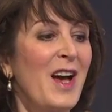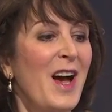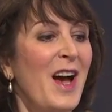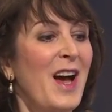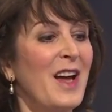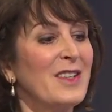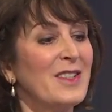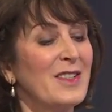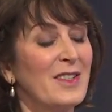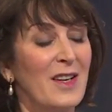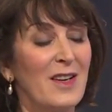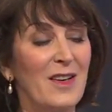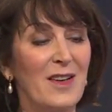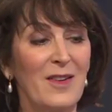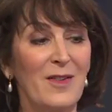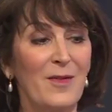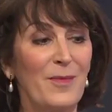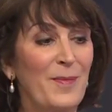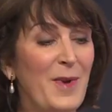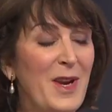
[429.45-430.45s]
And
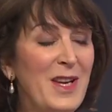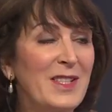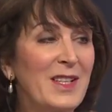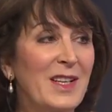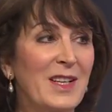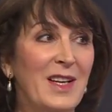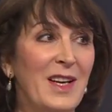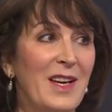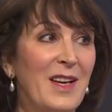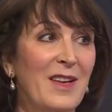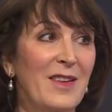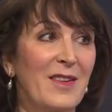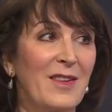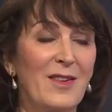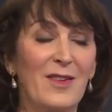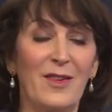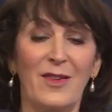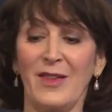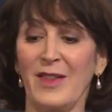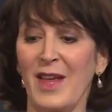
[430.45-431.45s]
basically,
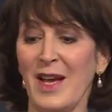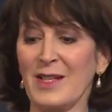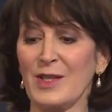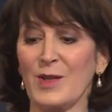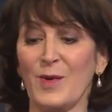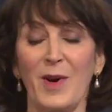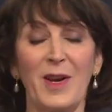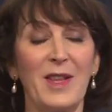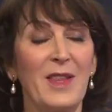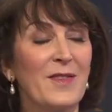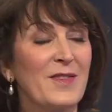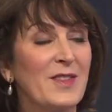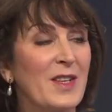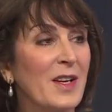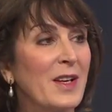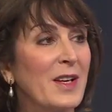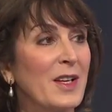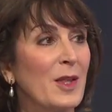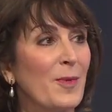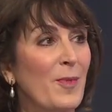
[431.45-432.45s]
that's why they've
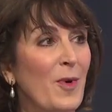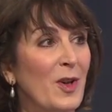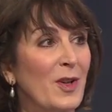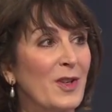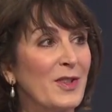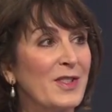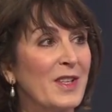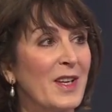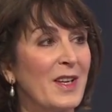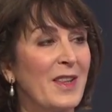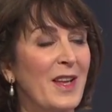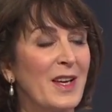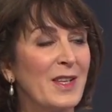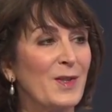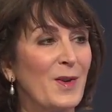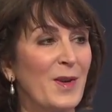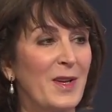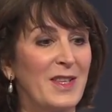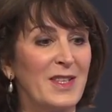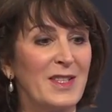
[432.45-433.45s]
sunk in the polls, and
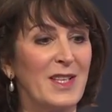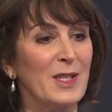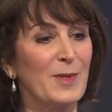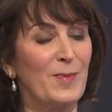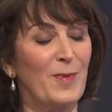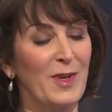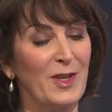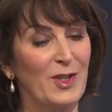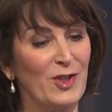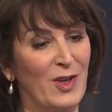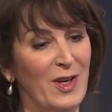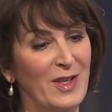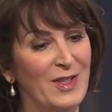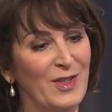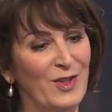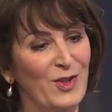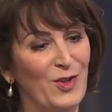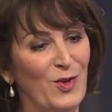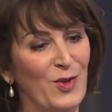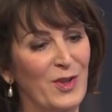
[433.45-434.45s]
that's why they're desperately trying
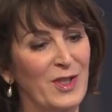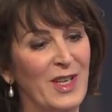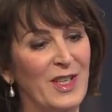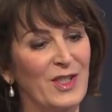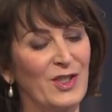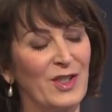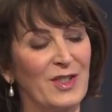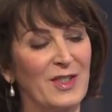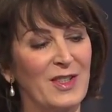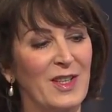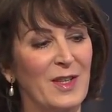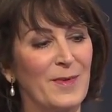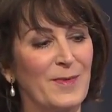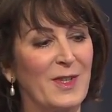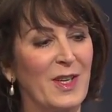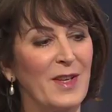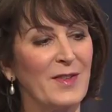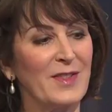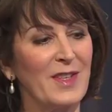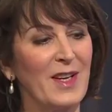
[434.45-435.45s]
to draw attention to
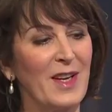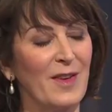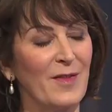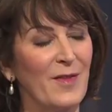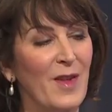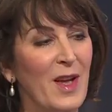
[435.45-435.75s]
themselves now.